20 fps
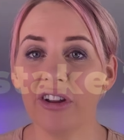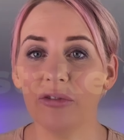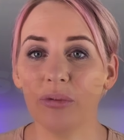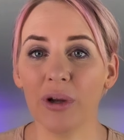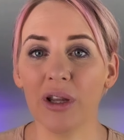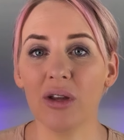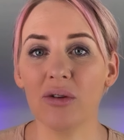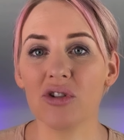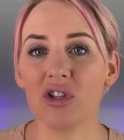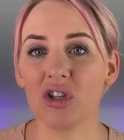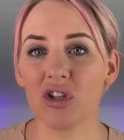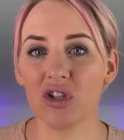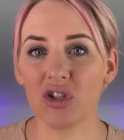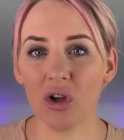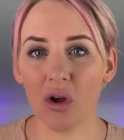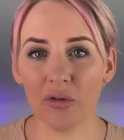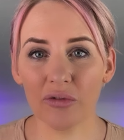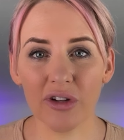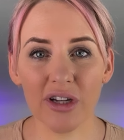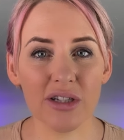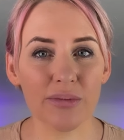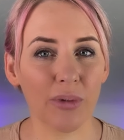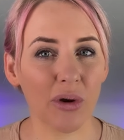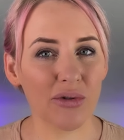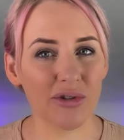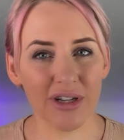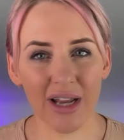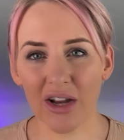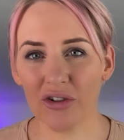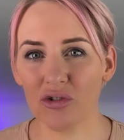we use the softest,
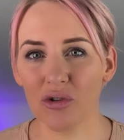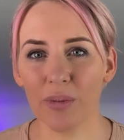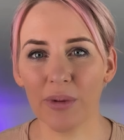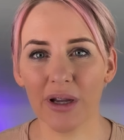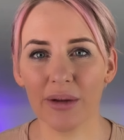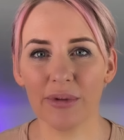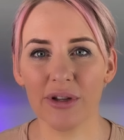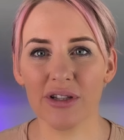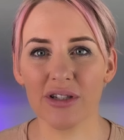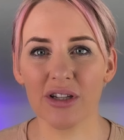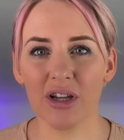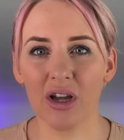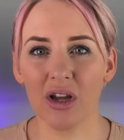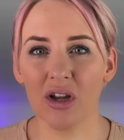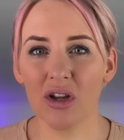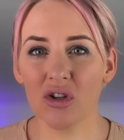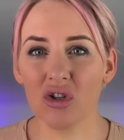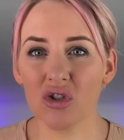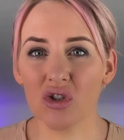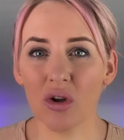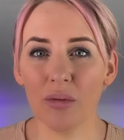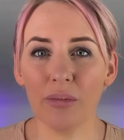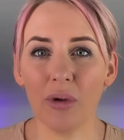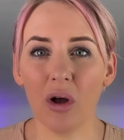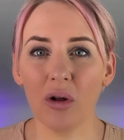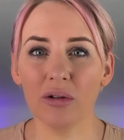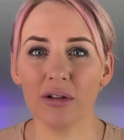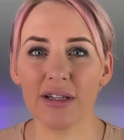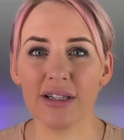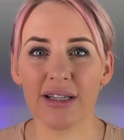most natural pigments, some
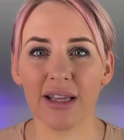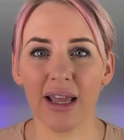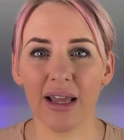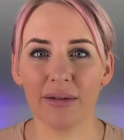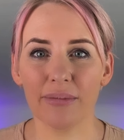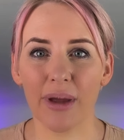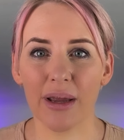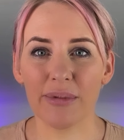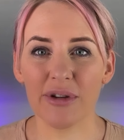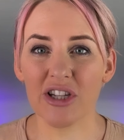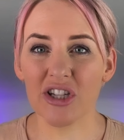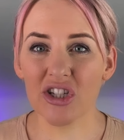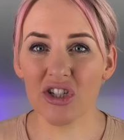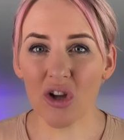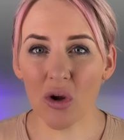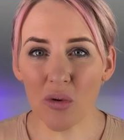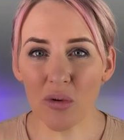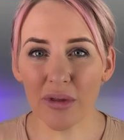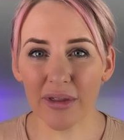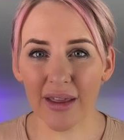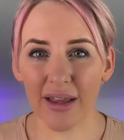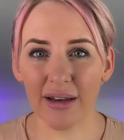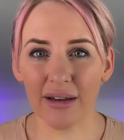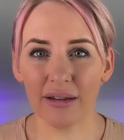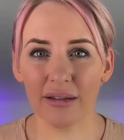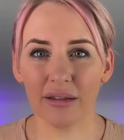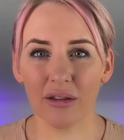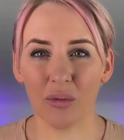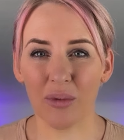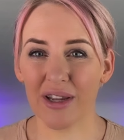older skin may be so thin
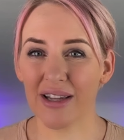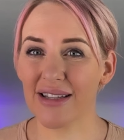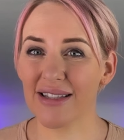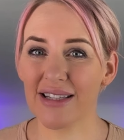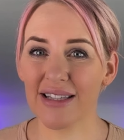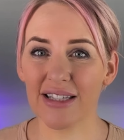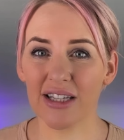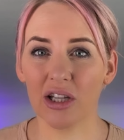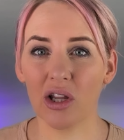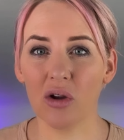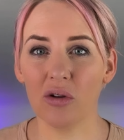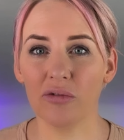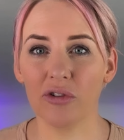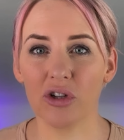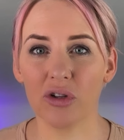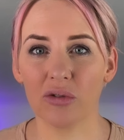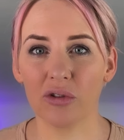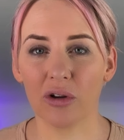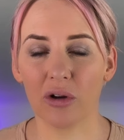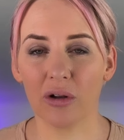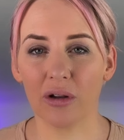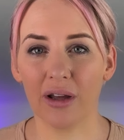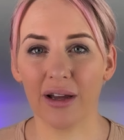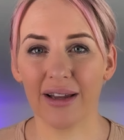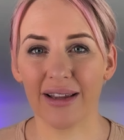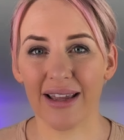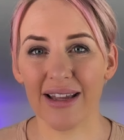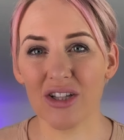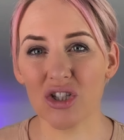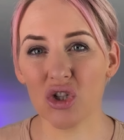that we can still overdo the colour
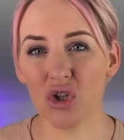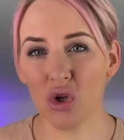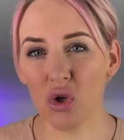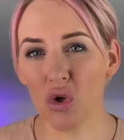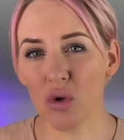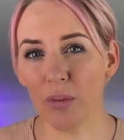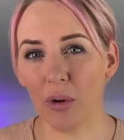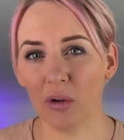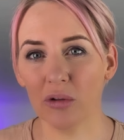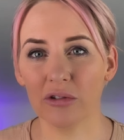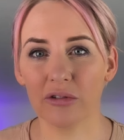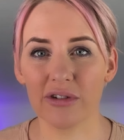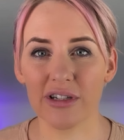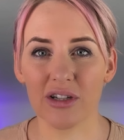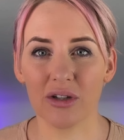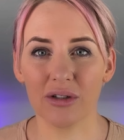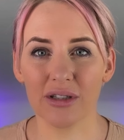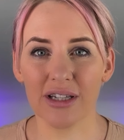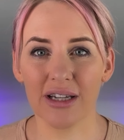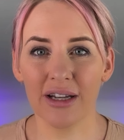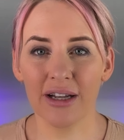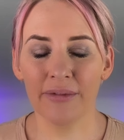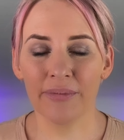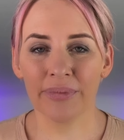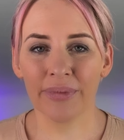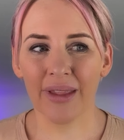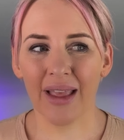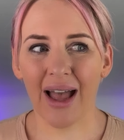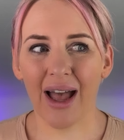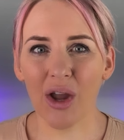and get too bold a result.
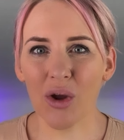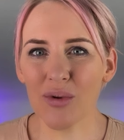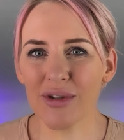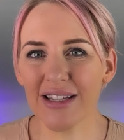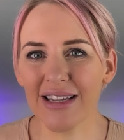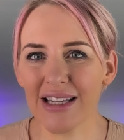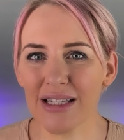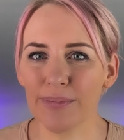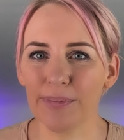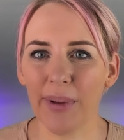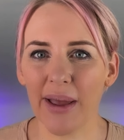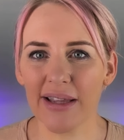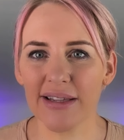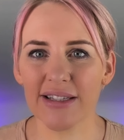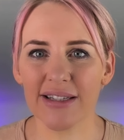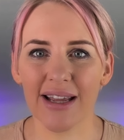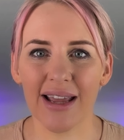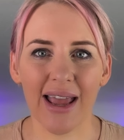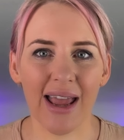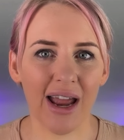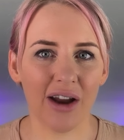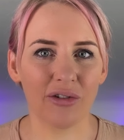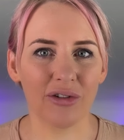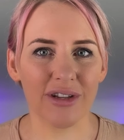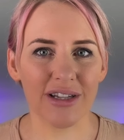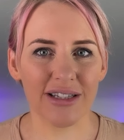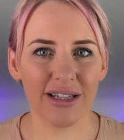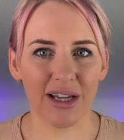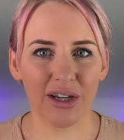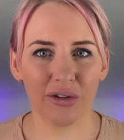I always think it's best to err on
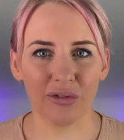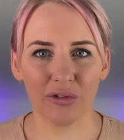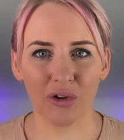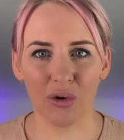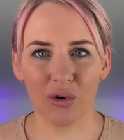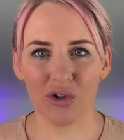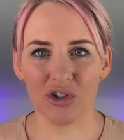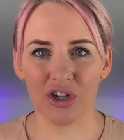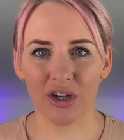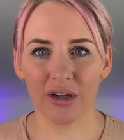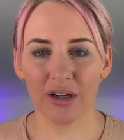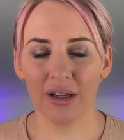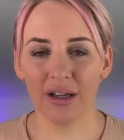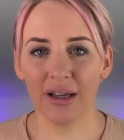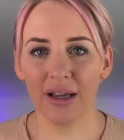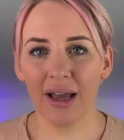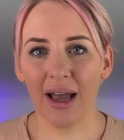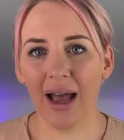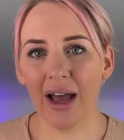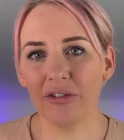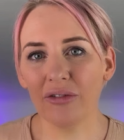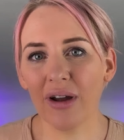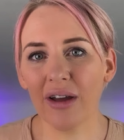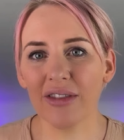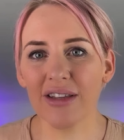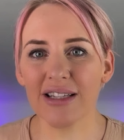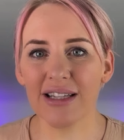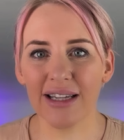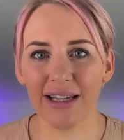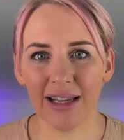the side of caution. I'd
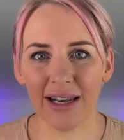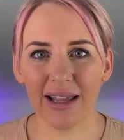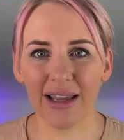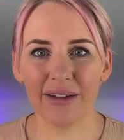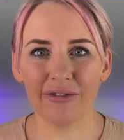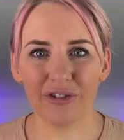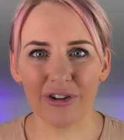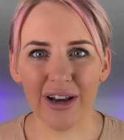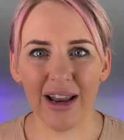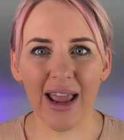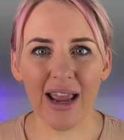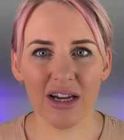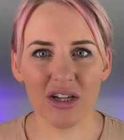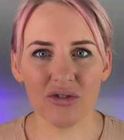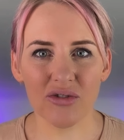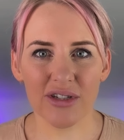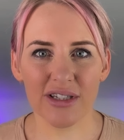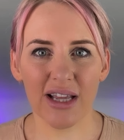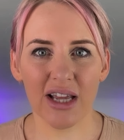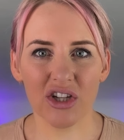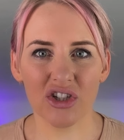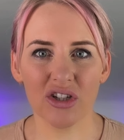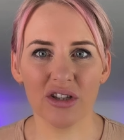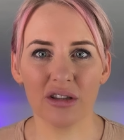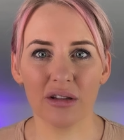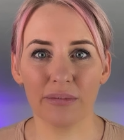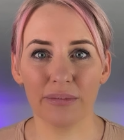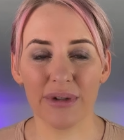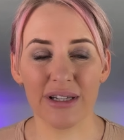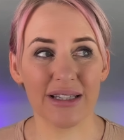rather see a client for an extra session
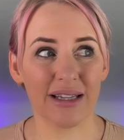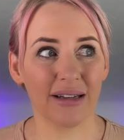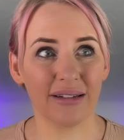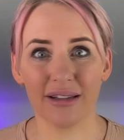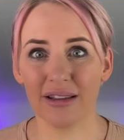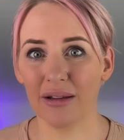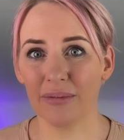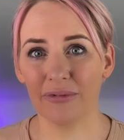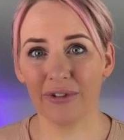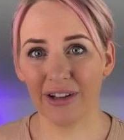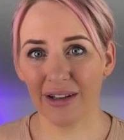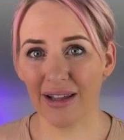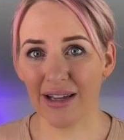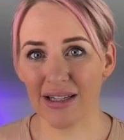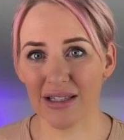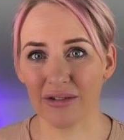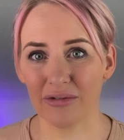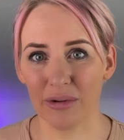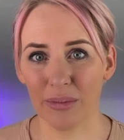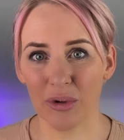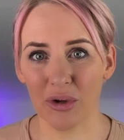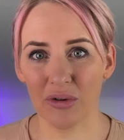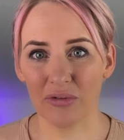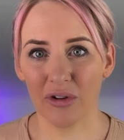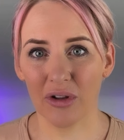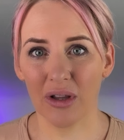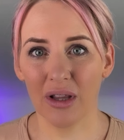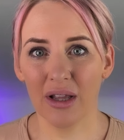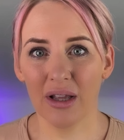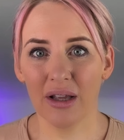than be sending them for laser
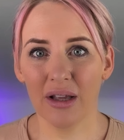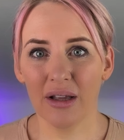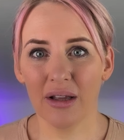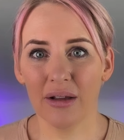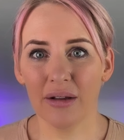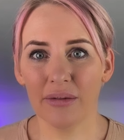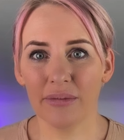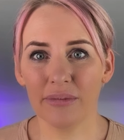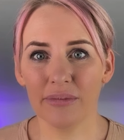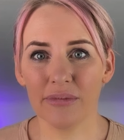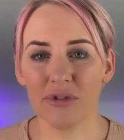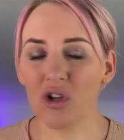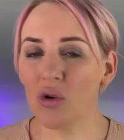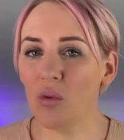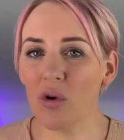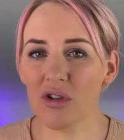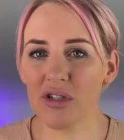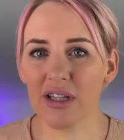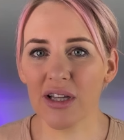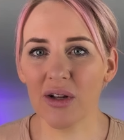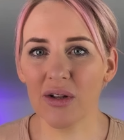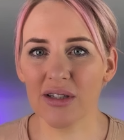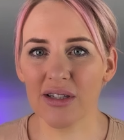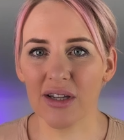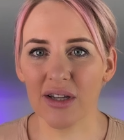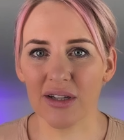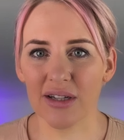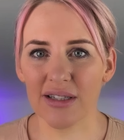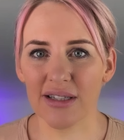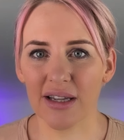removal. So what's the
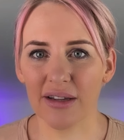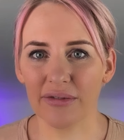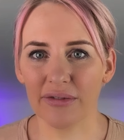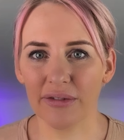alternative?